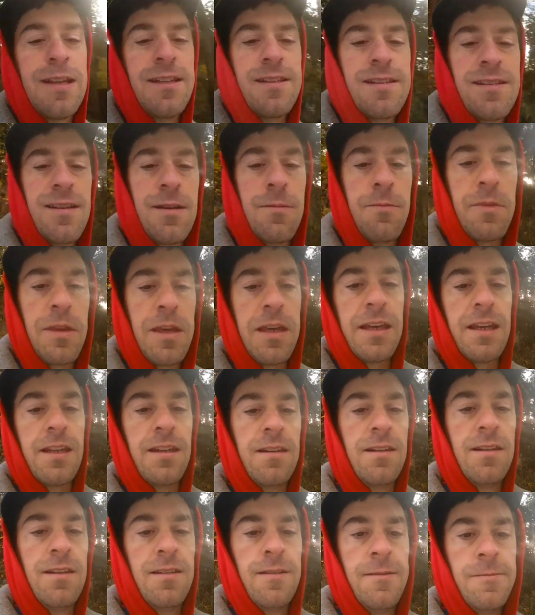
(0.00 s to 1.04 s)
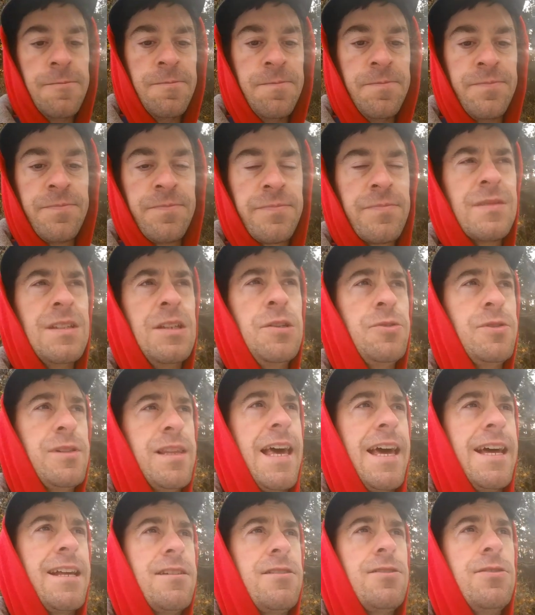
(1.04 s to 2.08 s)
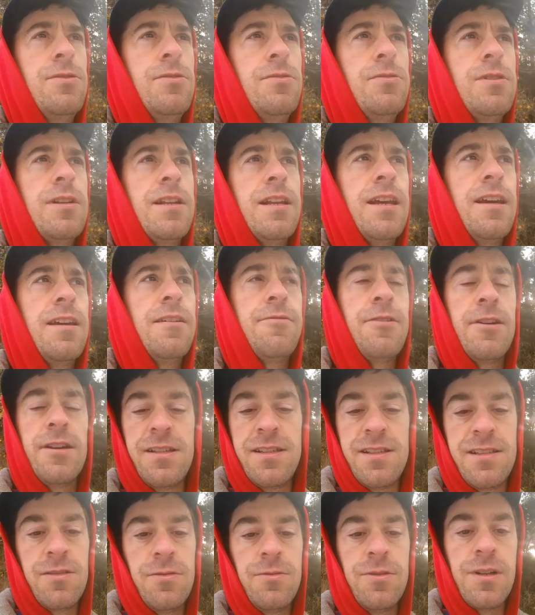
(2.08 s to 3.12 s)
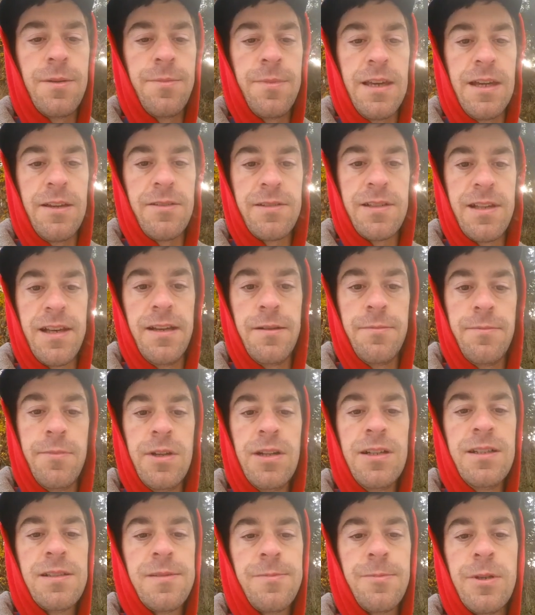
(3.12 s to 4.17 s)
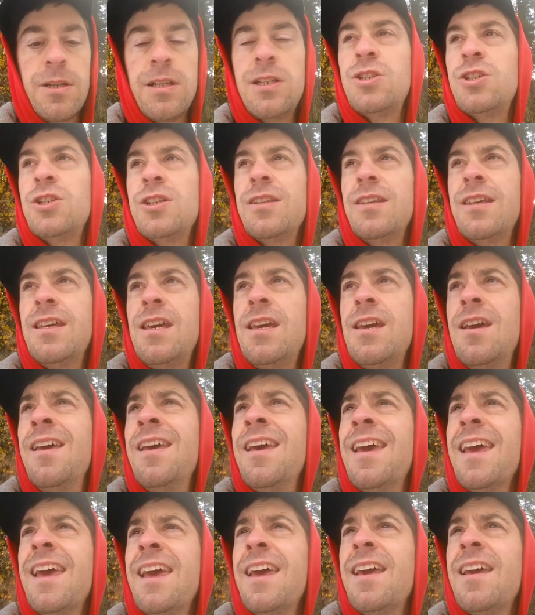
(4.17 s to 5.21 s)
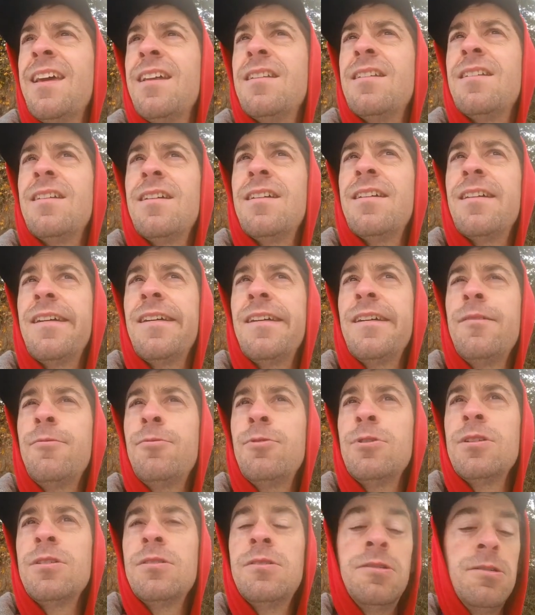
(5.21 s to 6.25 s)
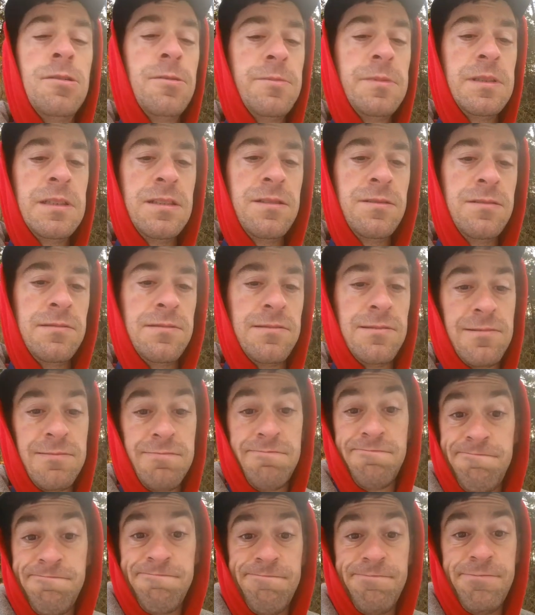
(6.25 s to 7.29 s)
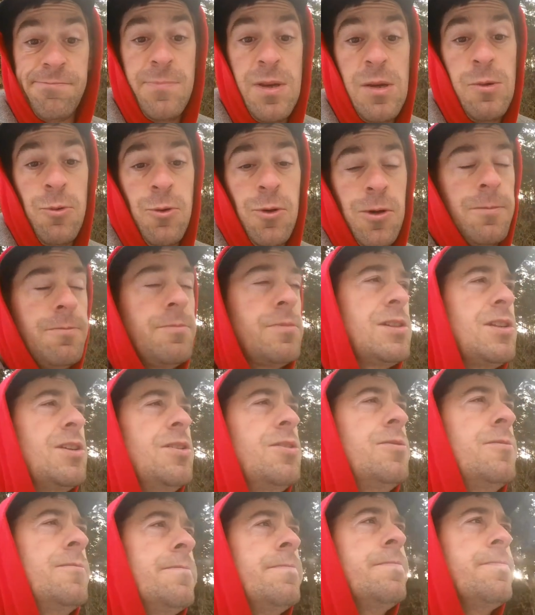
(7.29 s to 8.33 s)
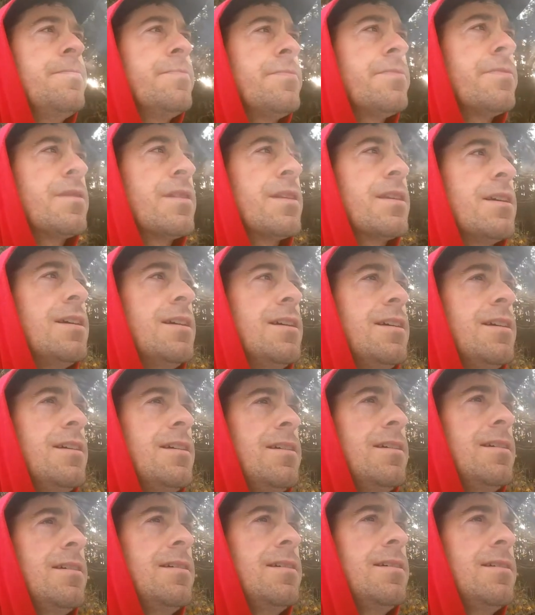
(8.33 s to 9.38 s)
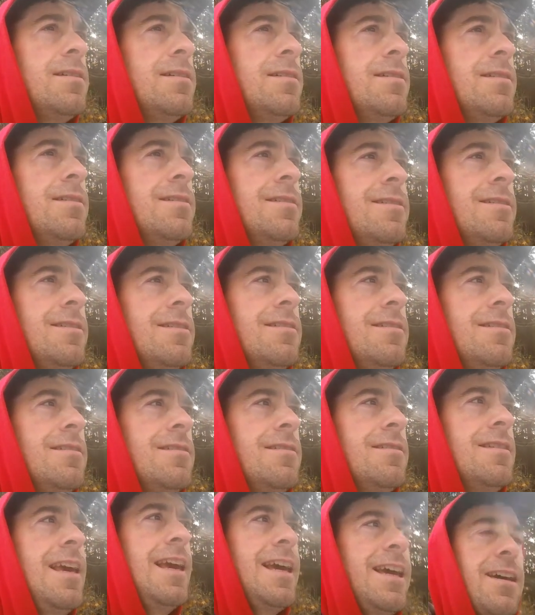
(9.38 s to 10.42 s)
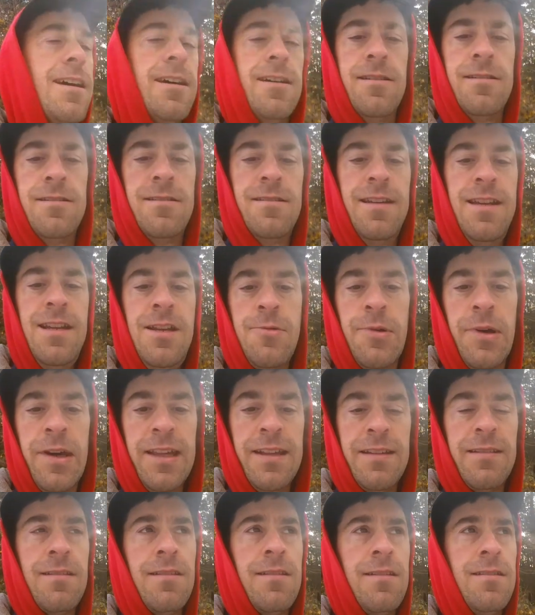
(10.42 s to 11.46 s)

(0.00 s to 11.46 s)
something and use that too today if I still want to be outside. But it is pretty chilly, and I want to go home and be warm. So, yeah. Anyways,